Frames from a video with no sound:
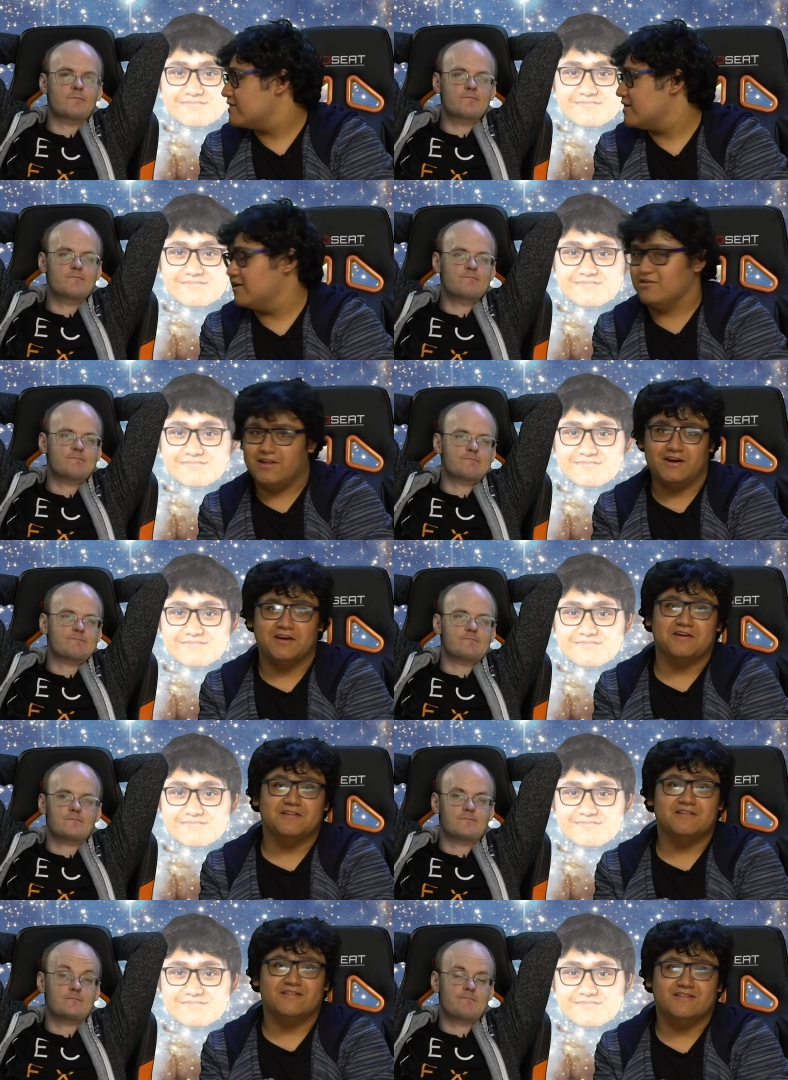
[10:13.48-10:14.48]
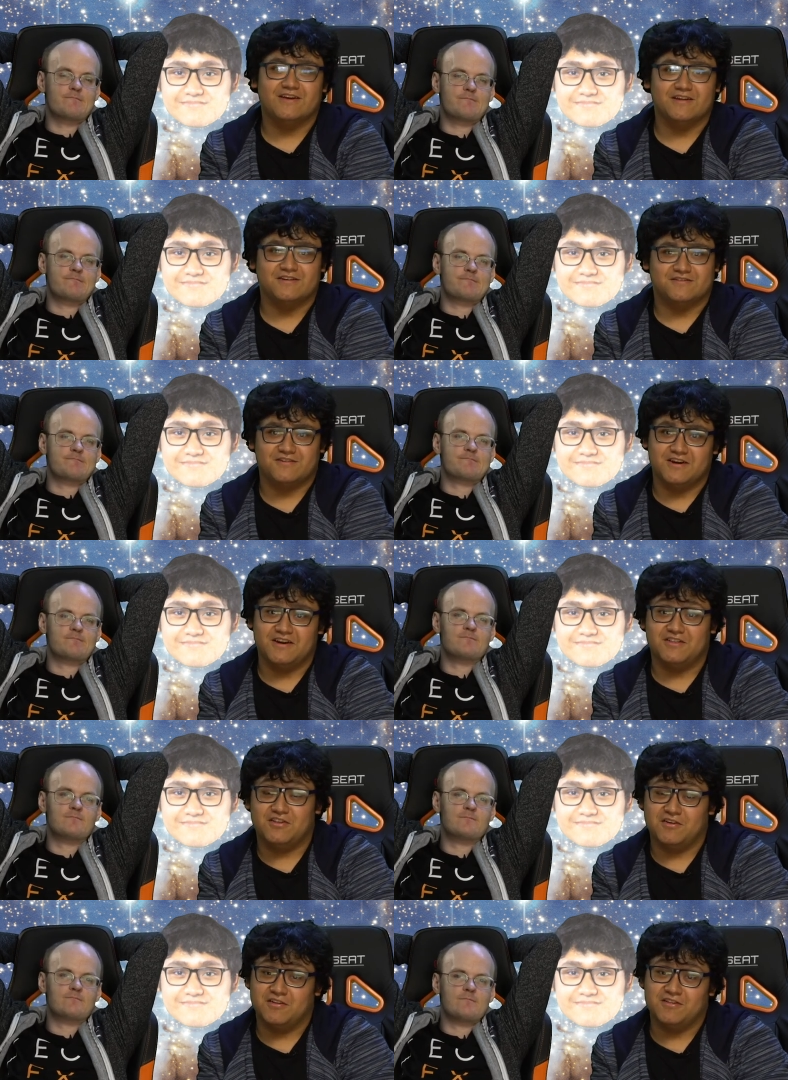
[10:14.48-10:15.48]
Speaker 1: Yeah, you like it. Yeah, that's right.
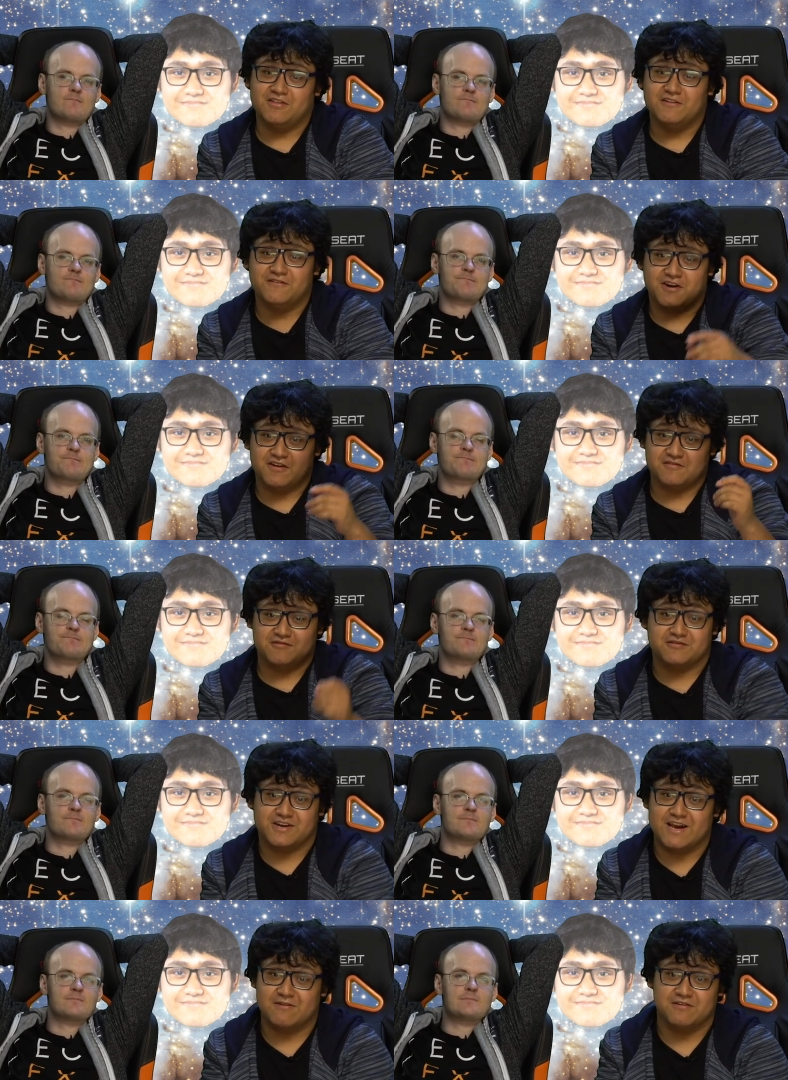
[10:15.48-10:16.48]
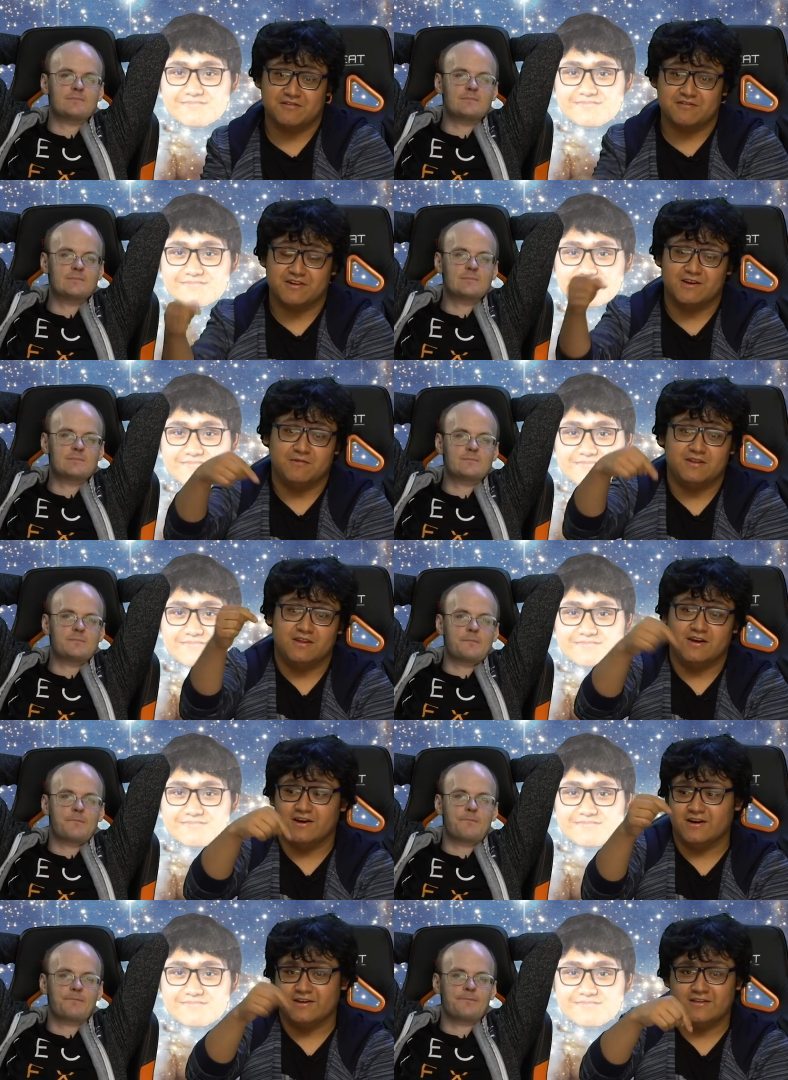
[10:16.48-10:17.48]
Don't, don't forget to subscribe. It's gonna be
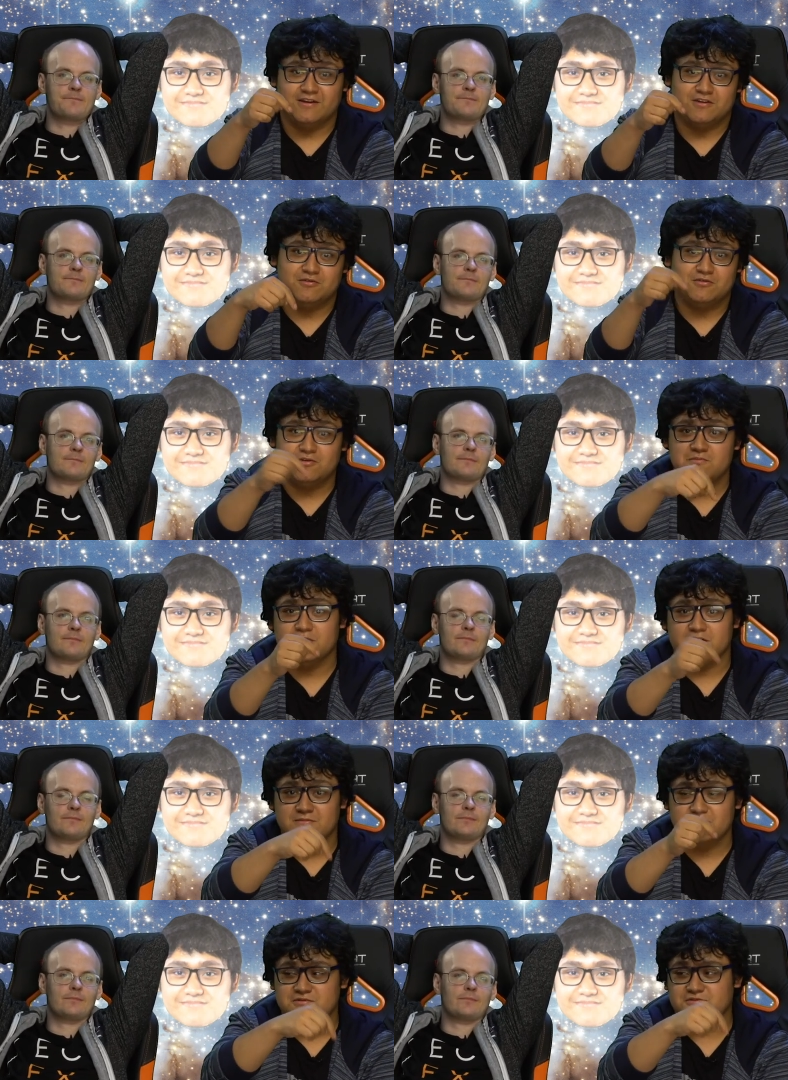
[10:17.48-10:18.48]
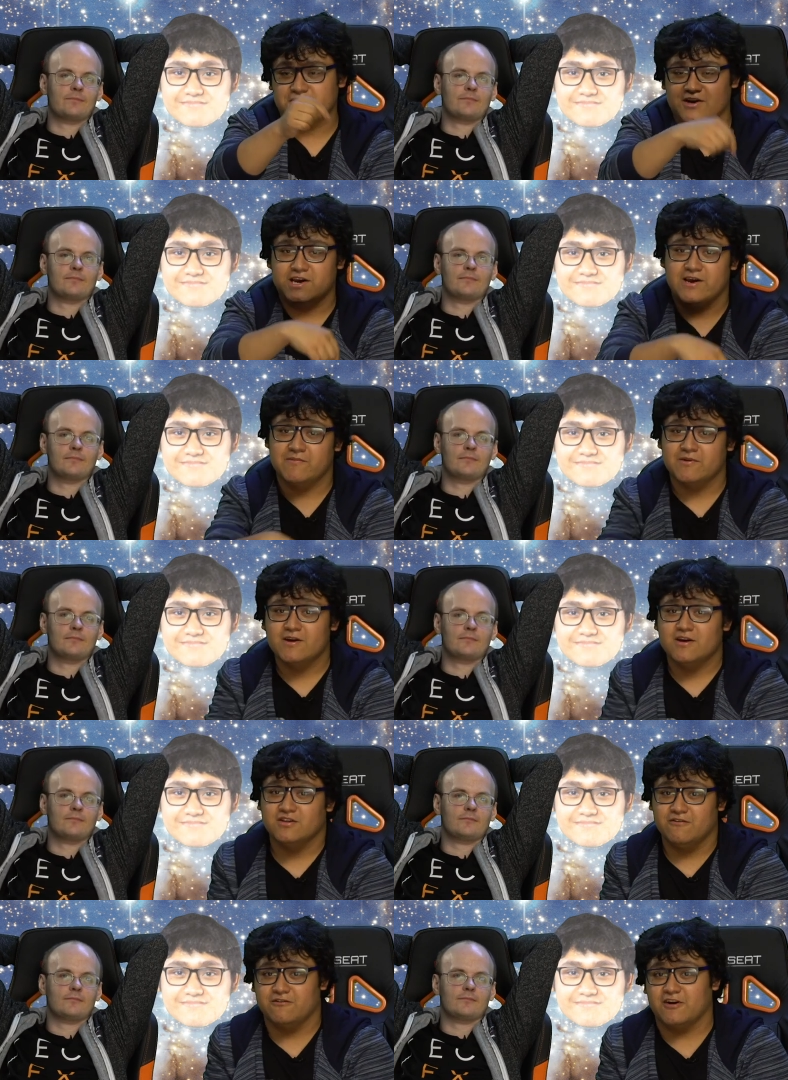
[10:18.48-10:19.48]
the, the YouTube button to subscribe.
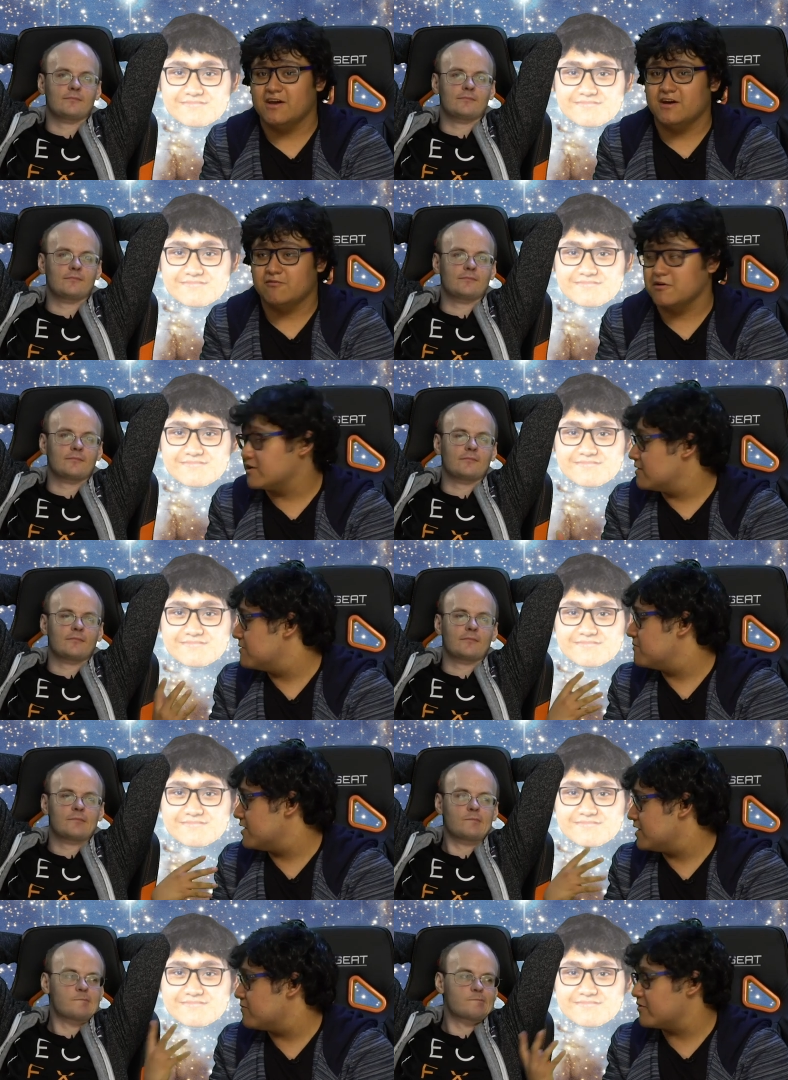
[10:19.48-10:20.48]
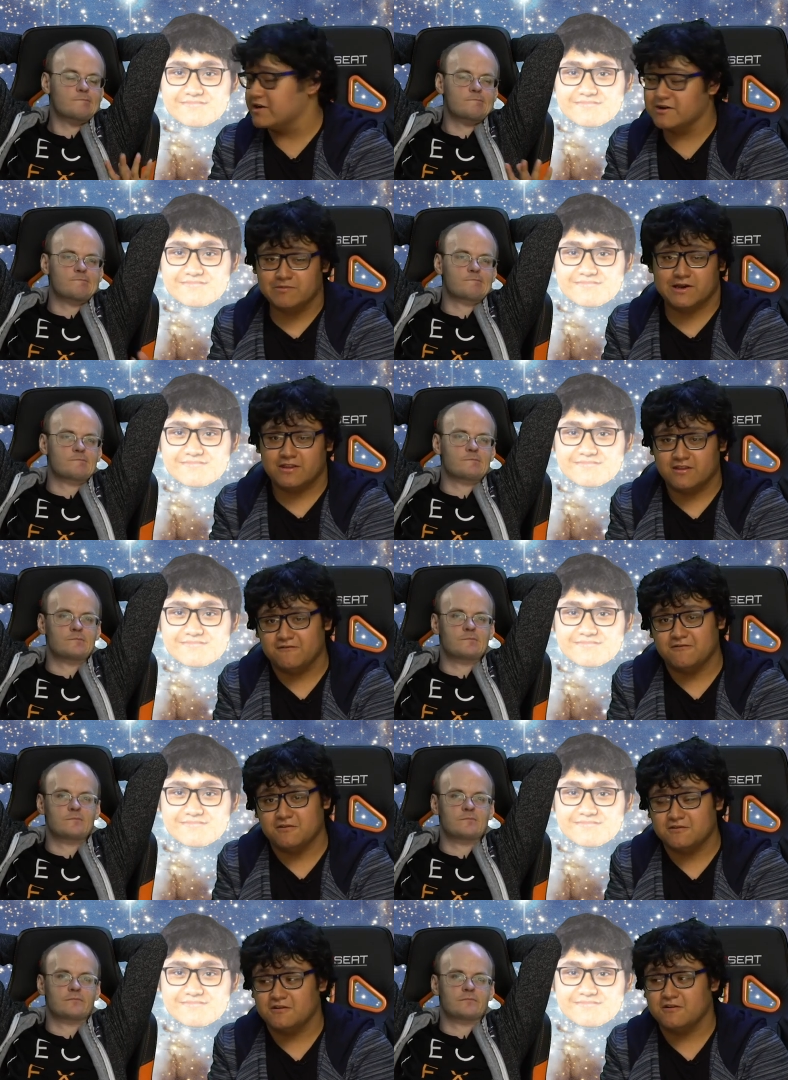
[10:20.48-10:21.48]
Don't forget that we're gonna be playing Piranha Plant in the
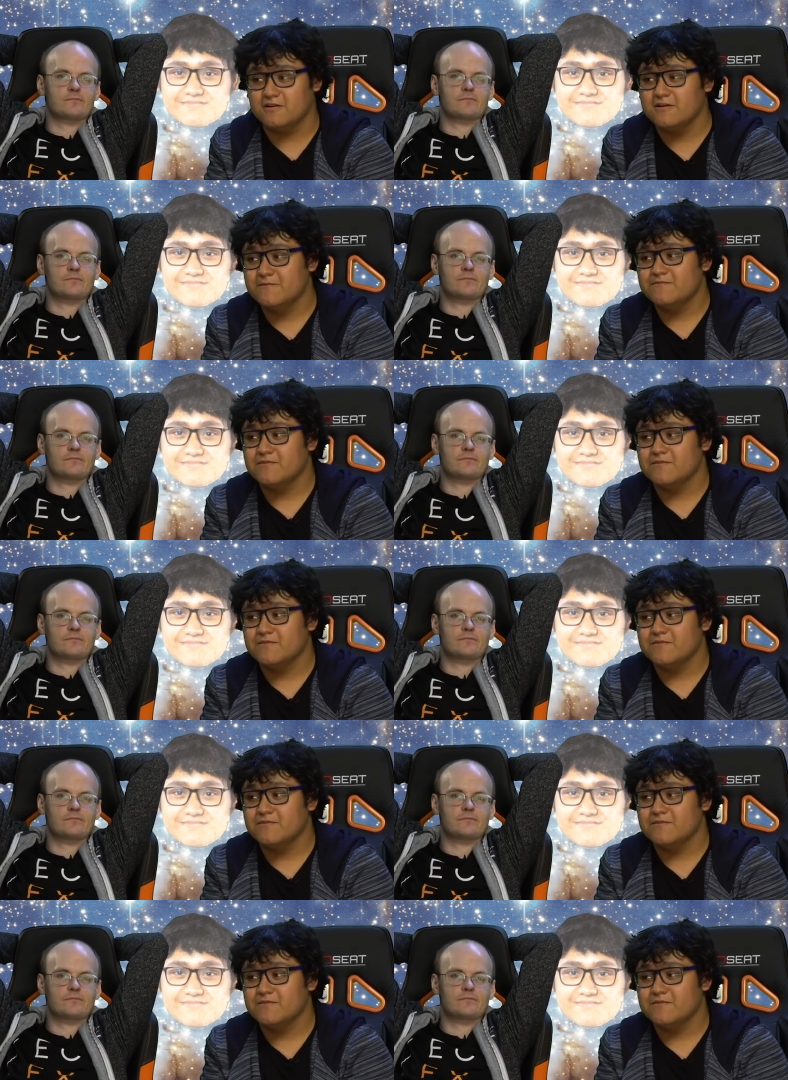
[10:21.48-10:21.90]
future.